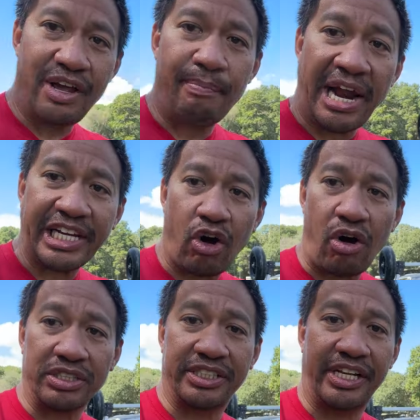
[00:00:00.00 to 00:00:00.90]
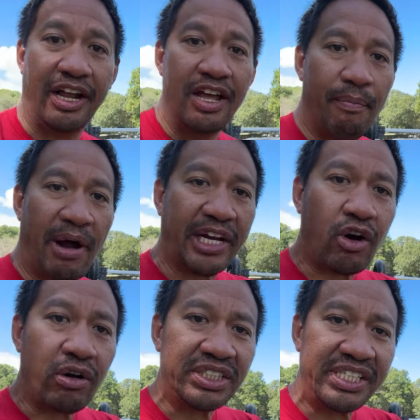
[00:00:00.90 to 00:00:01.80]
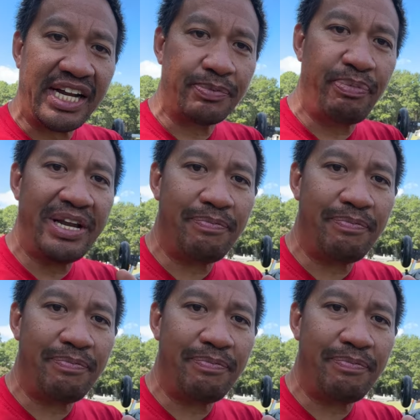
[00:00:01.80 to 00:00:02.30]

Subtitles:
Mike Carlson. Mike Carlson has been in